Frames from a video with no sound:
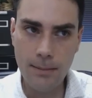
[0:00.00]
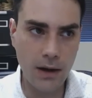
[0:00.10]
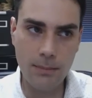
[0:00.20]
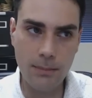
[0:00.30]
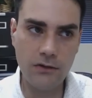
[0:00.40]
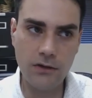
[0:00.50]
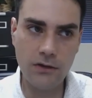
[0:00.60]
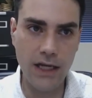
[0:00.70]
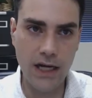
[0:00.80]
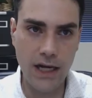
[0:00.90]
comparing
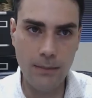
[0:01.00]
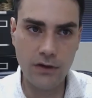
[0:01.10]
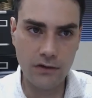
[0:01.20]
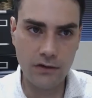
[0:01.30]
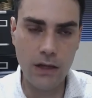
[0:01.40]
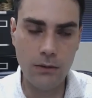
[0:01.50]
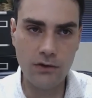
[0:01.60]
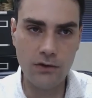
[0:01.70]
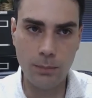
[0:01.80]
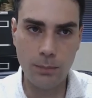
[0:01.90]
basically an M16,
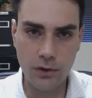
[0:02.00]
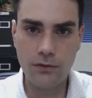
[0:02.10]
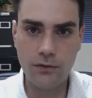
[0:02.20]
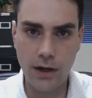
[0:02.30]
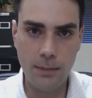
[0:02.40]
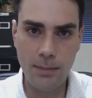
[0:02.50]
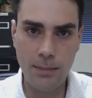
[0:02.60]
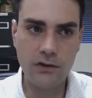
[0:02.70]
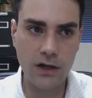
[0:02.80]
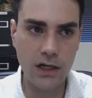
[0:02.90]
which has burst fire
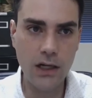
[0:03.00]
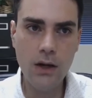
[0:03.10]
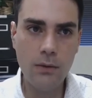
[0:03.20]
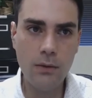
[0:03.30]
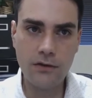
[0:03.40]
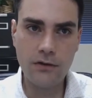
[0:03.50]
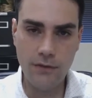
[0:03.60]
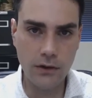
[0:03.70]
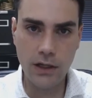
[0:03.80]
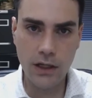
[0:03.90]
capacity, with a
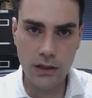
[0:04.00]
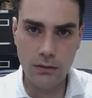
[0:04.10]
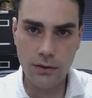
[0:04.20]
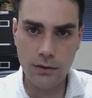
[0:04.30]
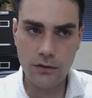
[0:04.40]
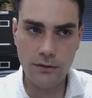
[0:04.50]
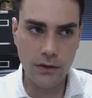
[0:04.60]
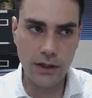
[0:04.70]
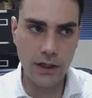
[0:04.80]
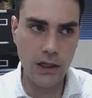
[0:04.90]

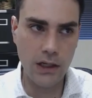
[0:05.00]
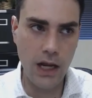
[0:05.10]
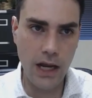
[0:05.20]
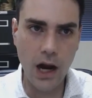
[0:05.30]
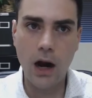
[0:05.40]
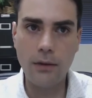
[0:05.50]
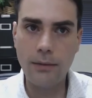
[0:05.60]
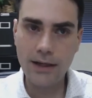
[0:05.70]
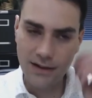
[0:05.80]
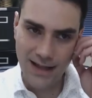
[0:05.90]
civilian AR,
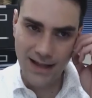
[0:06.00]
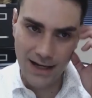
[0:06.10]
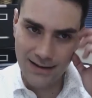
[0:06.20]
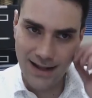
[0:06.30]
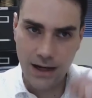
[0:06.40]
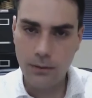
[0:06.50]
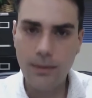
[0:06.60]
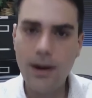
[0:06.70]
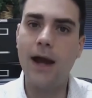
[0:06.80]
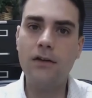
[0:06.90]
right? That's not
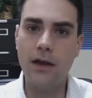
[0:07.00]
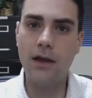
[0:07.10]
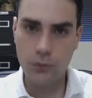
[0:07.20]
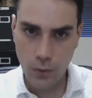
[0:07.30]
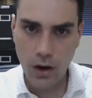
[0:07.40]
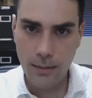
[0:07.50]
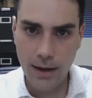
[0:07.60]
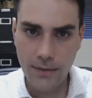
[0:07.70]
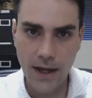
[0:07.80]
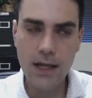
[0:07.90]
correct. I was wrong
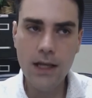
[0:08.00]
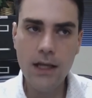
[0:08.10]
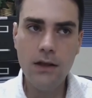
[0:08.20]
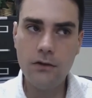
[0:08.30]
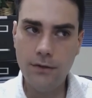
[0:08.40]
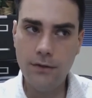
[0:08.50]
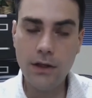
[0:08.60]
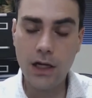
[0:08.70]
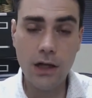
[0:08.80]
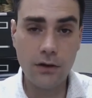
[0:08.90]
about that.
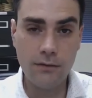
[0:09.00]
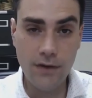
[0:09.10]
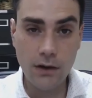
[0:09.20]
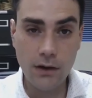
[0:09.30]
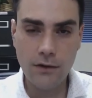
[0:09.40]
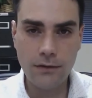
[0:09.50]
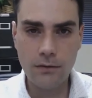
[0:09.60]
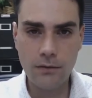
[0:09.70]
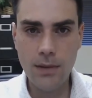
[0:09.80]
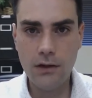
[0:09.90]
Civilian guns are very
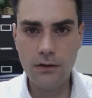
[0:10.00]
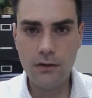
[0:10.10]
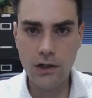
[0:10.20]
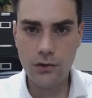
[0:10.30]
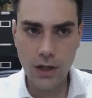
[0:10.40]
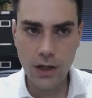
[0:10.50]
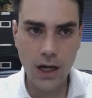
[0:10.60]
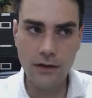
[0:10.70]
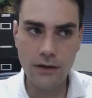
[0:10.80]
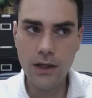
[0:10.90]
different from military-issue
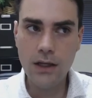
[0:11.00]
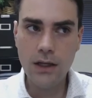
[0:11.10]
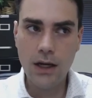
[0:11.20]
guns.